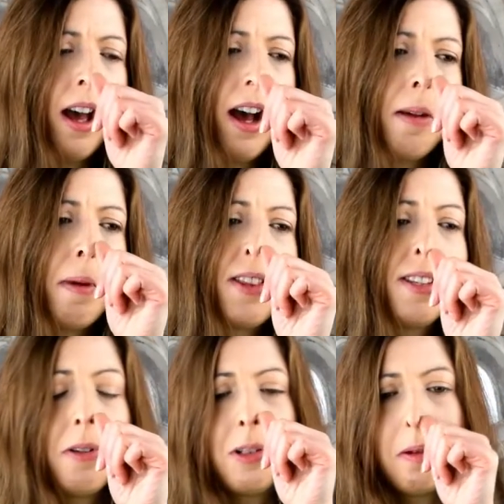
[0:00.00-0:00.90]
I made this
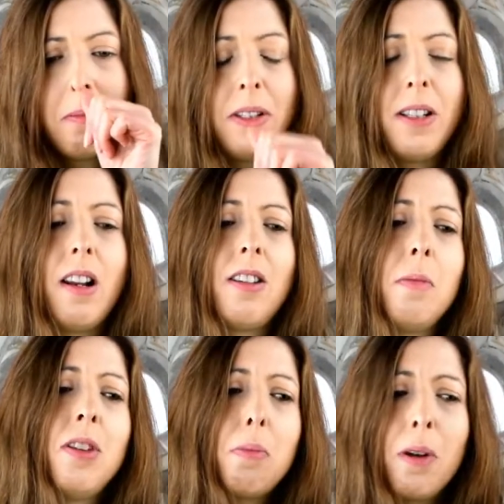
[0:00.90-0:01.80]
much in my business last
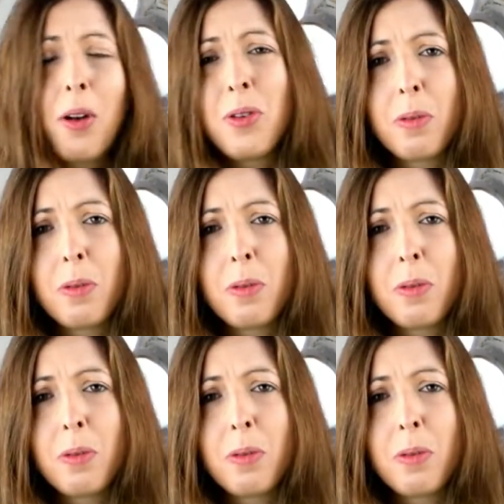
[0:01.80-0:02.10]
month, but I also